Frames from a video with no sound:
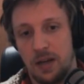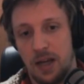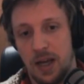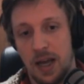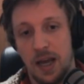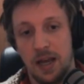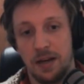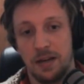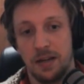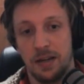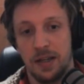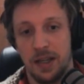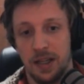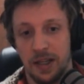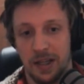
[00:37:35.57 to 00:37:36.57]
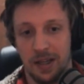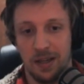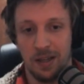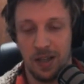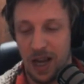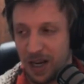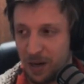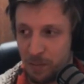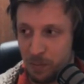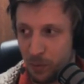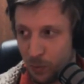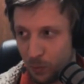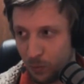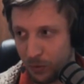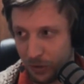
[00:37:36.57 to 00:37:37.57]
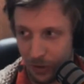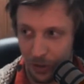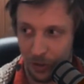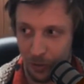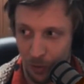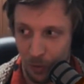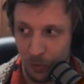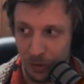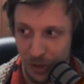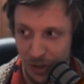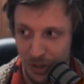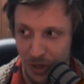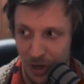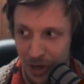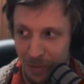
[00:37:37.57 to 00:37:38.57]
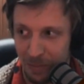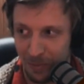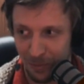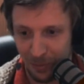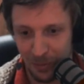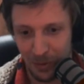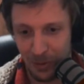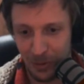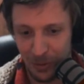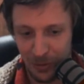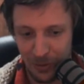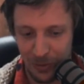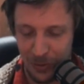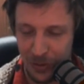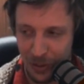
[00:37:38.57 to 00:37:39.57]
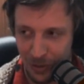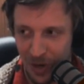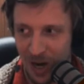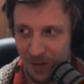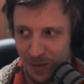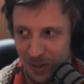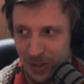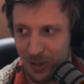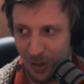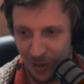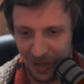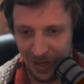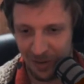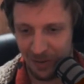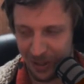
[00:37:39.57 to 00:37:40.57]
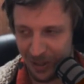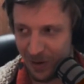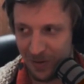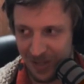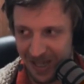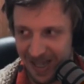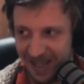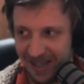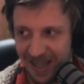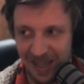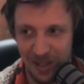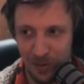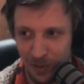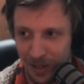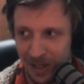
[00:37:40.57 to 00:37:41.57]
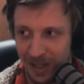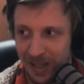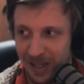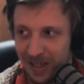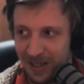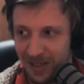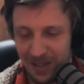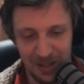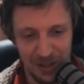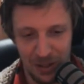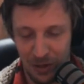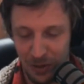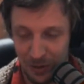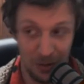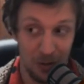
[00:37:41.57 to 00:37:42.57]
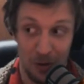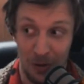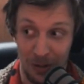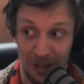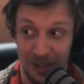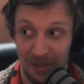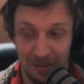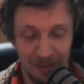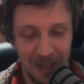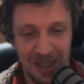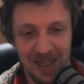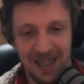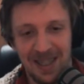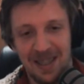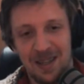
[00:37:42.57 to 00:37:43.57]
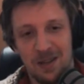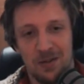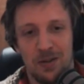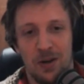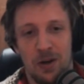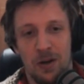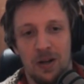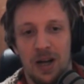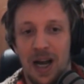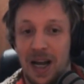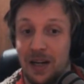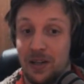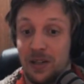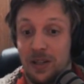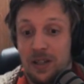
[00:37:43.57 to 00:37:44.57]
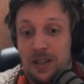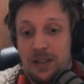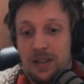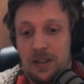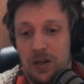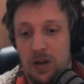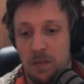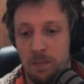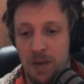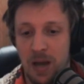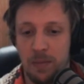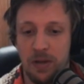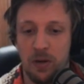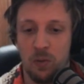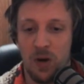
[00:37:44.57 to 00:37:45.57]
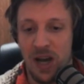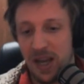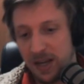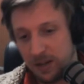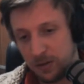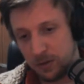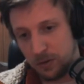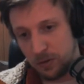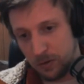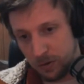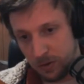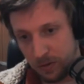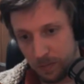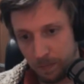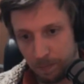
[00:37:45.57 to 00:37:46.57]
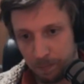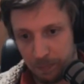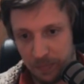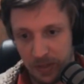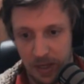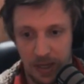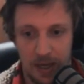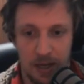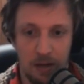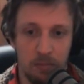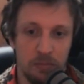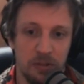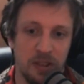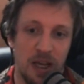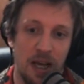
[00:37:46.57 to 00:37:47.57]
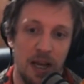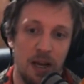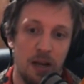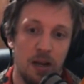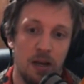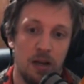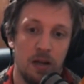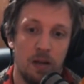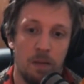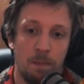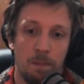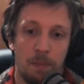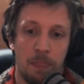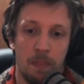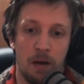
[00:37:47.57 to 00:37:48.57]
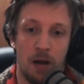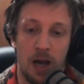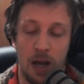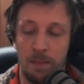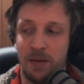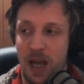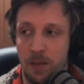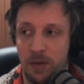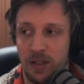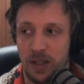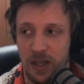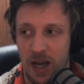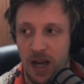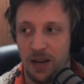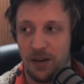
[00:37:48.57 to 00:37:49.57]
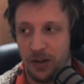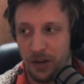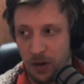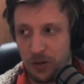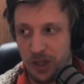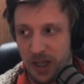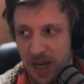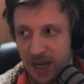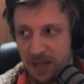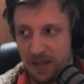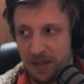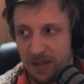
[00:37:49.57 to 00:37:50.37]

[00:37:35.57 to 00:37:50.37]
and killing it, like in pool, you got to call your shot before you do your crazy shot, and if it goes in, then you called it. So I got maybe a way to say, I'm naming the card negotiate.